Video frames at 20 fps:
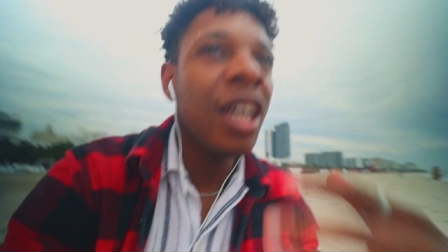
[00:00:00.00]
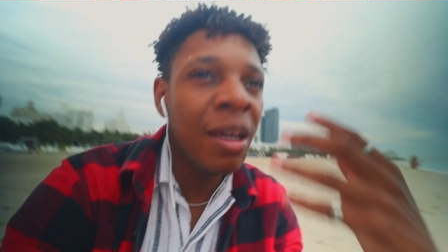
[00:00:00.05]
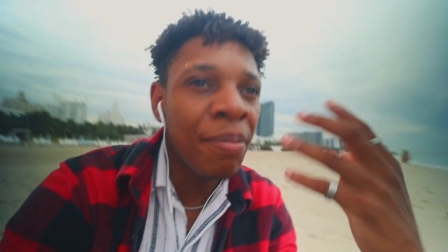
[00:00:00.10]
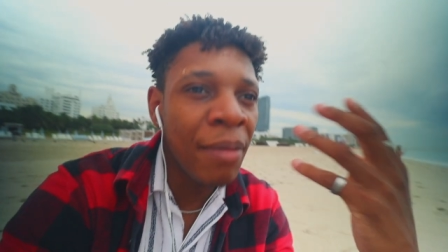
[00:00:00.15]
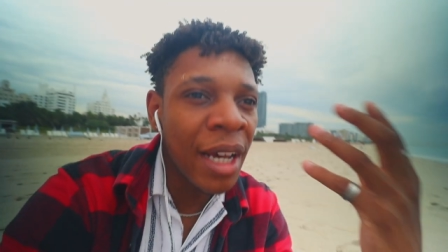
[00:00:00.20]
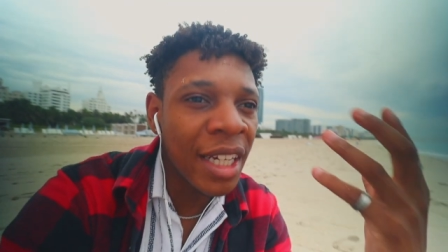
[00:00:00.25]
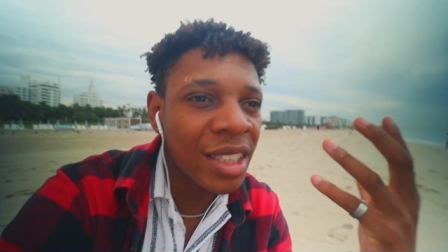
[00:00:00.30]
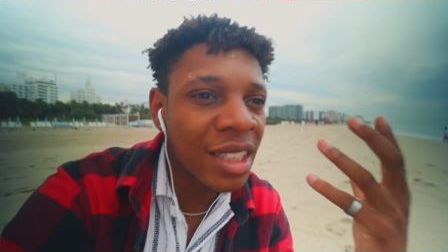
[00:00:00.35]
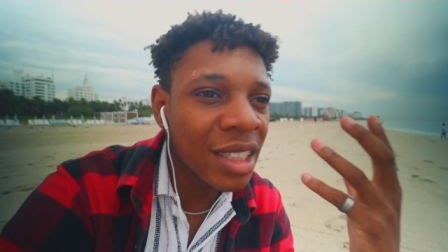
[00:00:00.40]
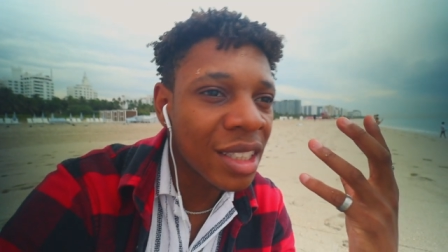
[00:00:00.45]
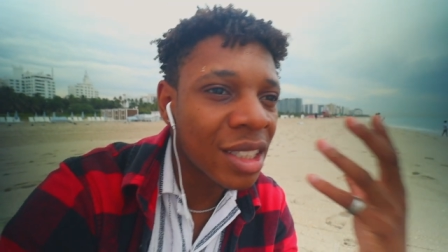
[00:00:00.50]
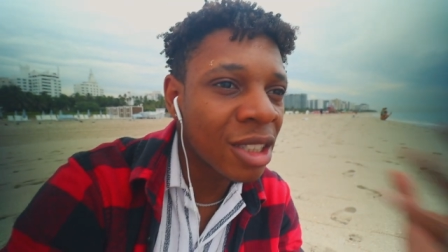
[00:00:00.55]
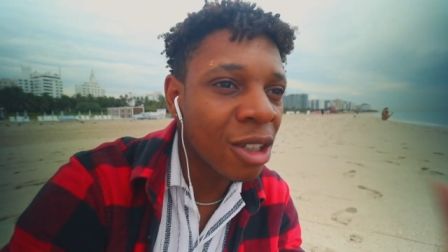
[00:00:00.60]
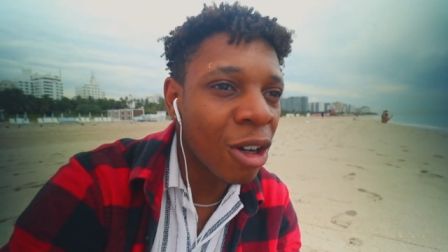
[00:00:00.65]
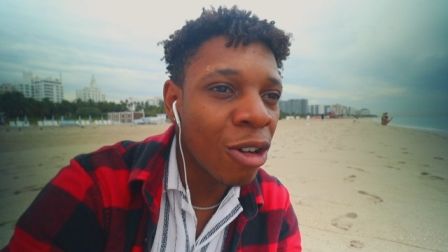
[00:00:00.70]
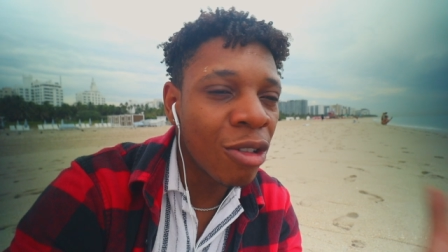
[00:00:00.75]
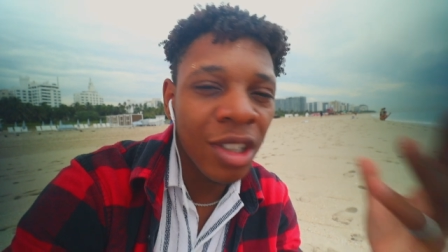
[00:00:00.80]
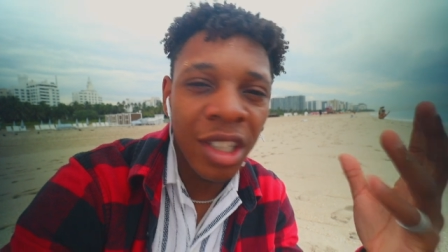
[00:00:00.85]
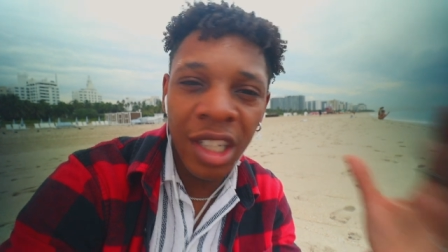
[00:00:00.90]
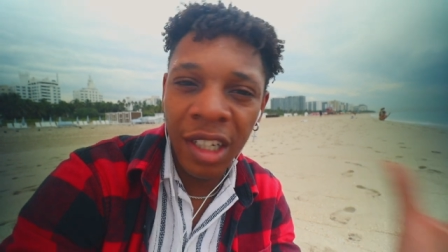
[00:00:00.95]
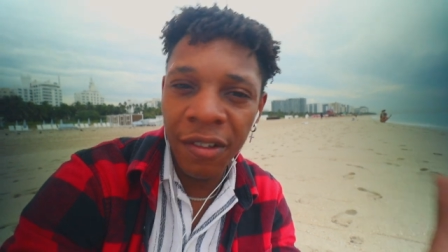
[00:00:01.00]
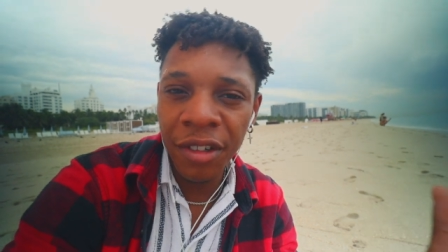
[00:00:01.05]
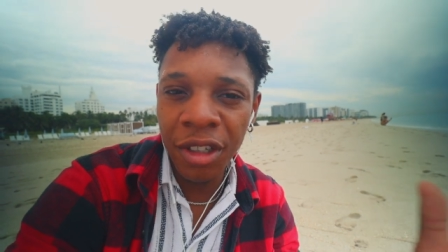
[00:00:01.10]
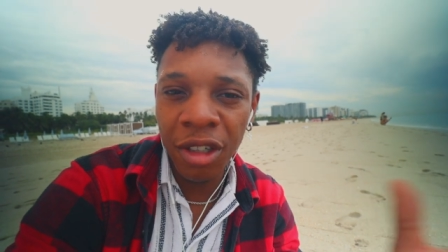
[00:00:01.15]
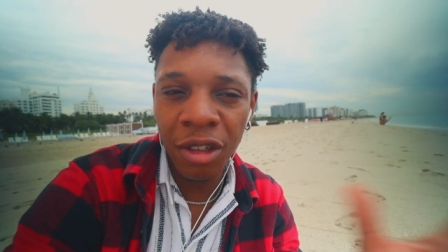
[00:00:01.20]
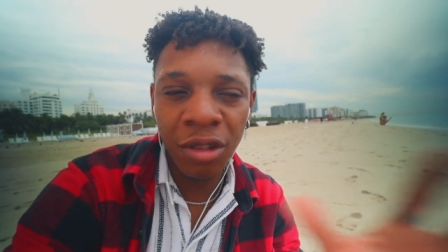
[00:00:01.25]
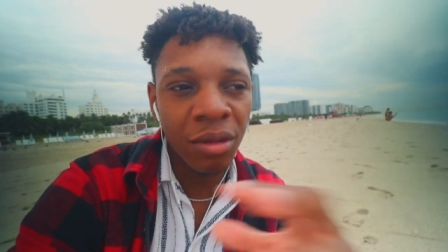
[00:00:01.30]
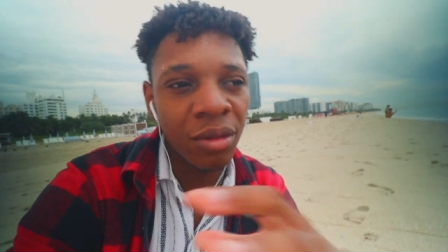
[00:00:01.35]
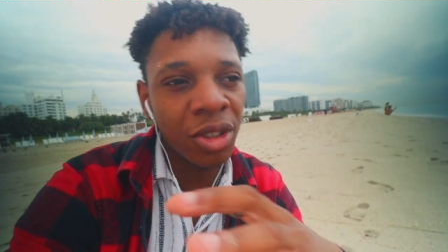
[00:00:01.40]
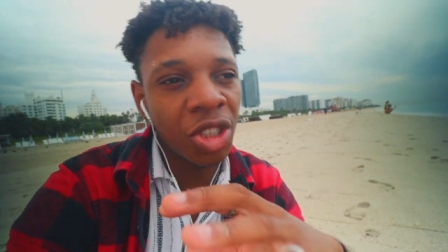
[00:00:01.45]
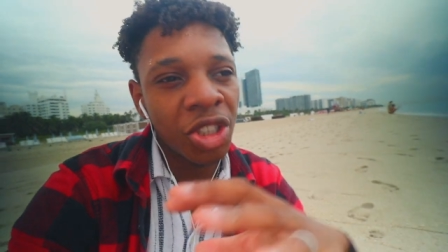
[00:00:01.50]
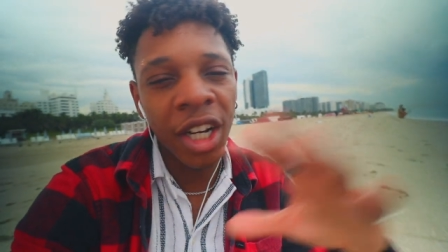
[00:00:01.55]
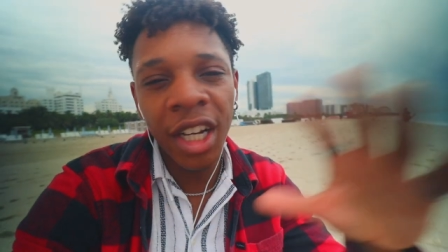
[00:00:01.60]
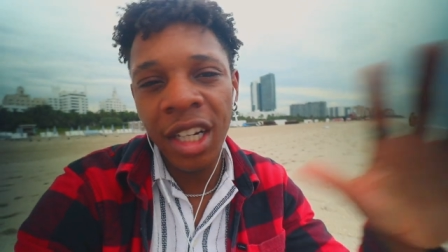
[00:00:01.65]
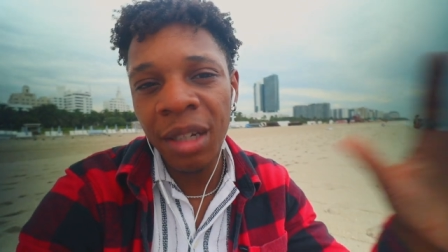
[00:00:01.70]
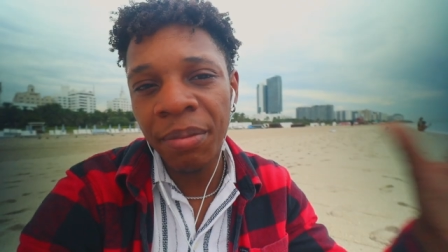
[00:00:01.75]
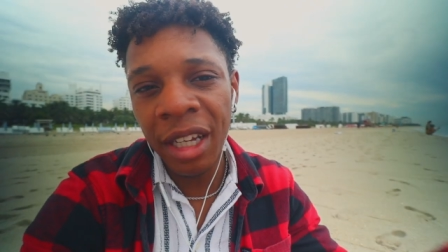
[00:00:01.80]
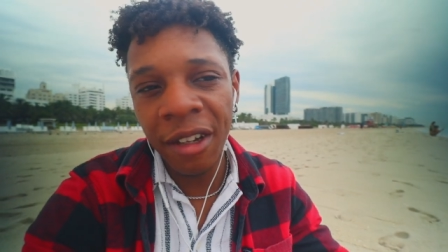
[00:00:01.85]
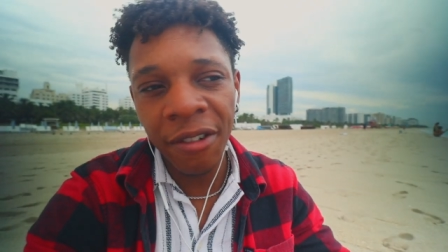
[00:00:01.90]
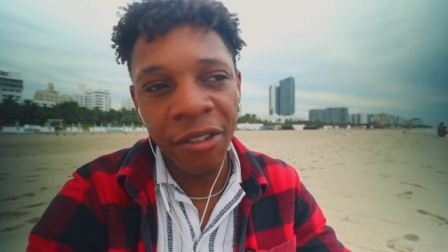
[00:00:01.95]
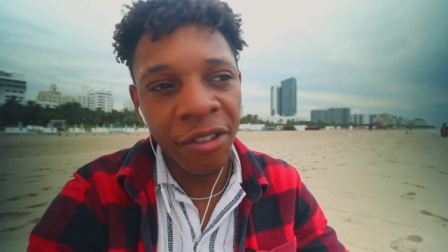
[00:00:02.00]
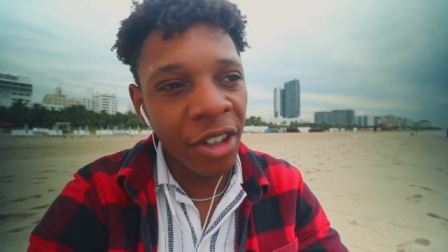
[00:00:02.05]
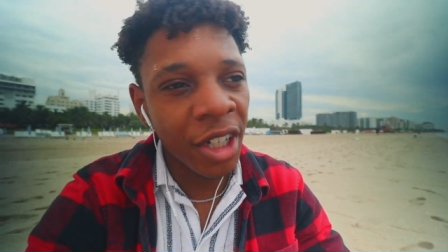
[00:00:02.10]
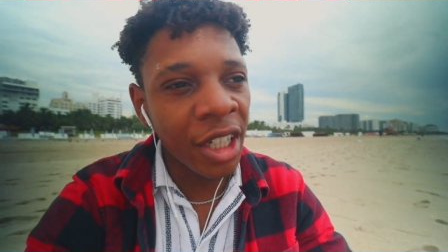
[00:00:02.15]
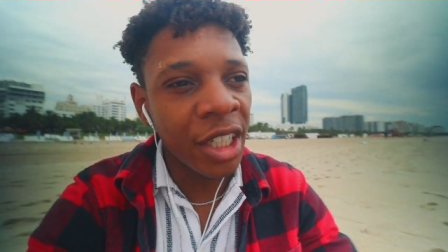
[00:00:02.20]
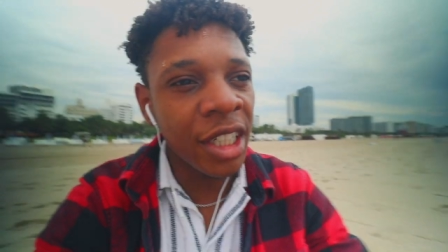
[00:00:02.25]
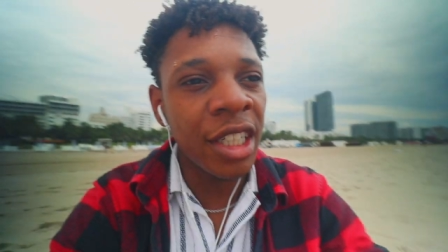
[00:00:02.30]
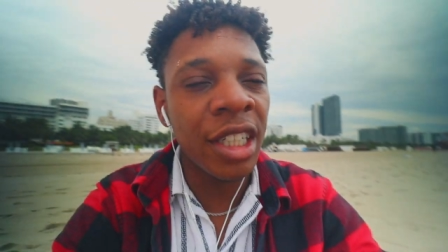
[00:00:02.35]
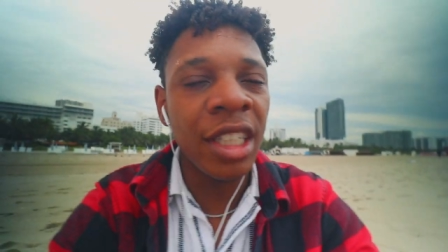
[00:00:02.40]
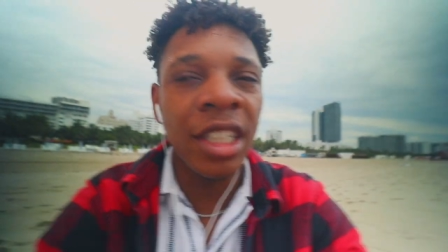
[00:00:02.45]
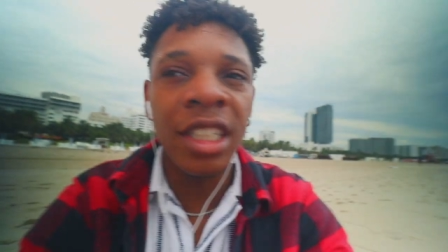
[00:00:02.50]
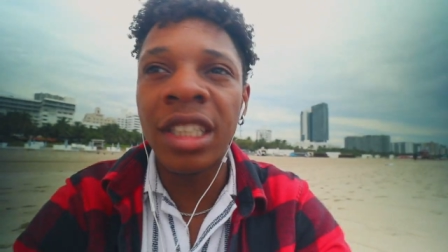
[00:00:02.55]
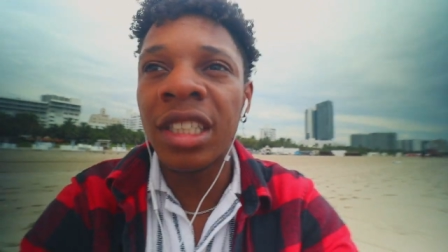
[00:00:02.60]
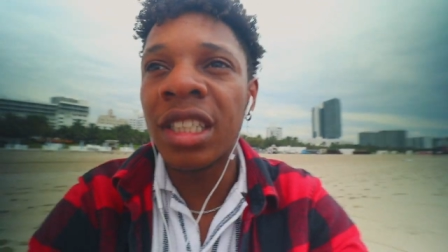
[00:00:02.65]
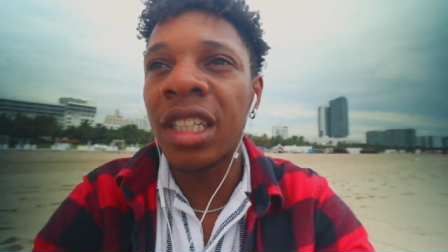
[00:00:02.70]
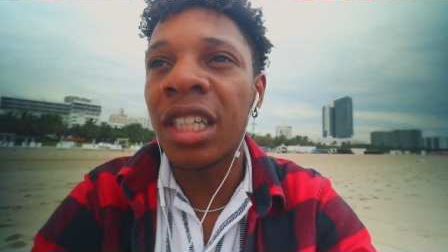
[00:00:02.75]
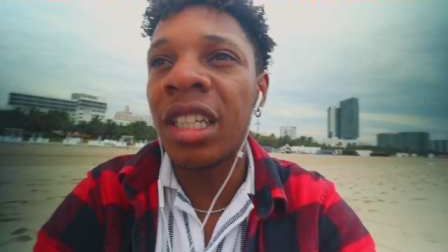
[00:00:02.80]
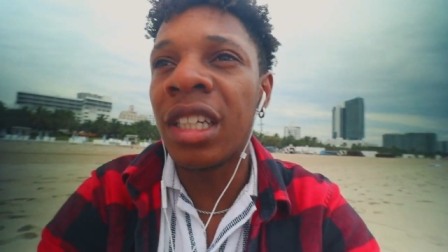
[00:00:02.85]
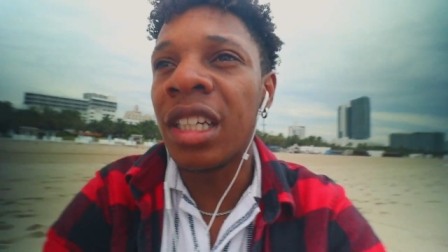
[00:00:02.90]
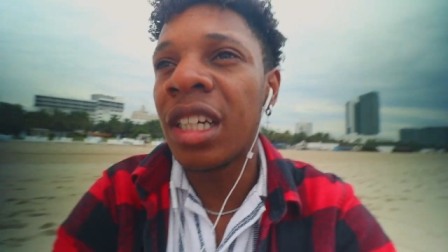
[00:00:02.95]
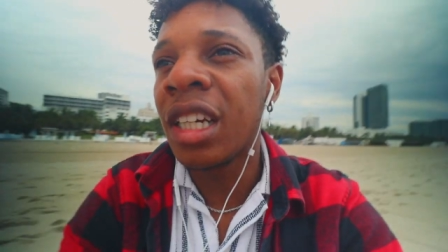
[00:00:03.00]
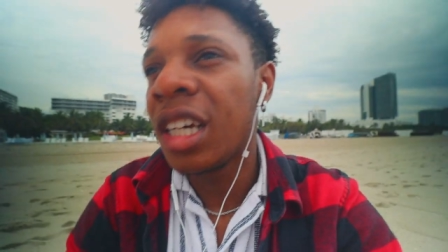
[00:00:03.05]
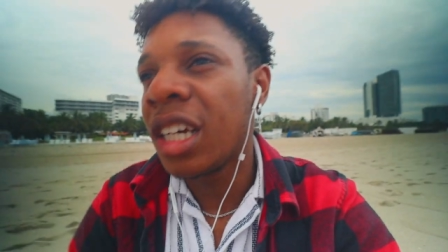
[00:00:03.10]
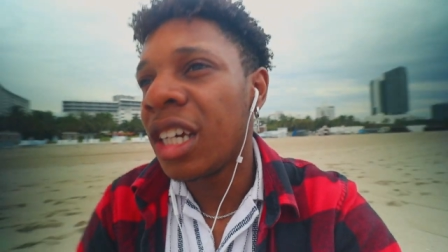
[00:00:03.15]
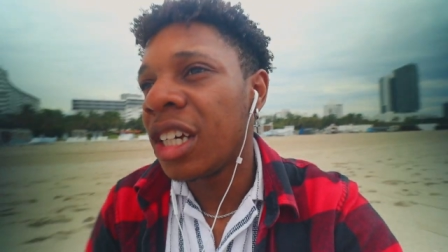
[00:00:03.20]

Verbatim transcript: it makes it so difficult trying to make friends and